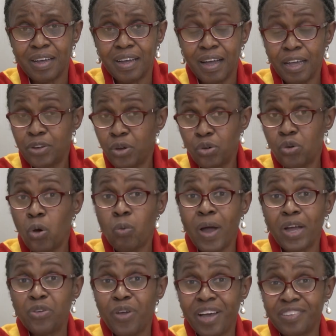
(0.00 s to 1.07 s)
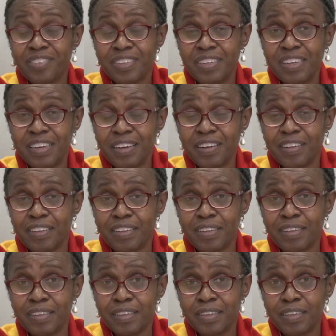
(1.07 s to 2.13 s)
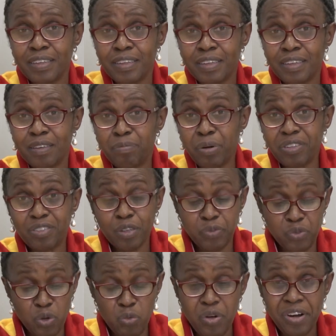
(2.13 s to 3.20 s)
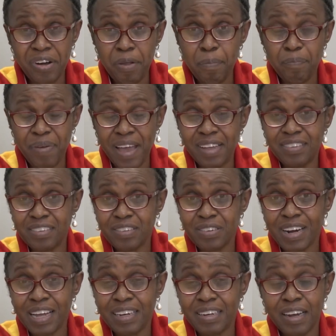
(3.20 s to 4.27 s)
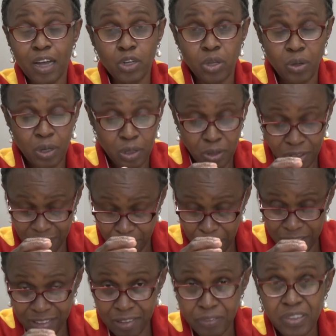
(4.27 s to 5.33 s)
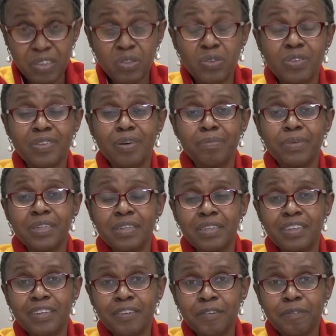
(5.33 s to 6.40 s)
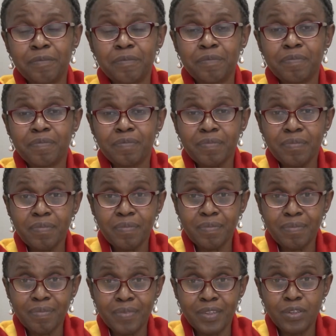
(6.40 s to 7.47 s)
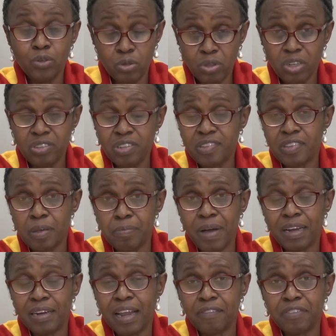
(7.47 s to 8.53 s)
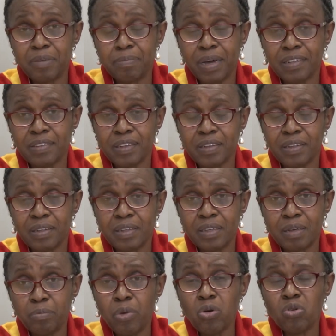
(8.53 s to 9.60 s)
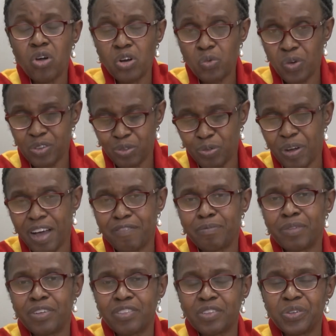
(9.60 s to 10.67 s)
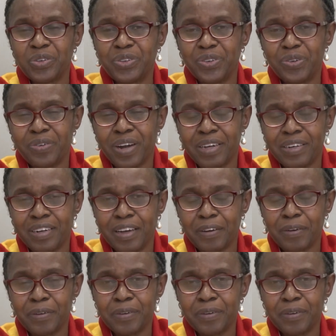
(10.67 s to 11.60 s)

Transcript: I don't know why you are cynical. But if you will repent right now, it's specific to somebody. You thought it's a laughing matter. But God wants to have mercy on you right now.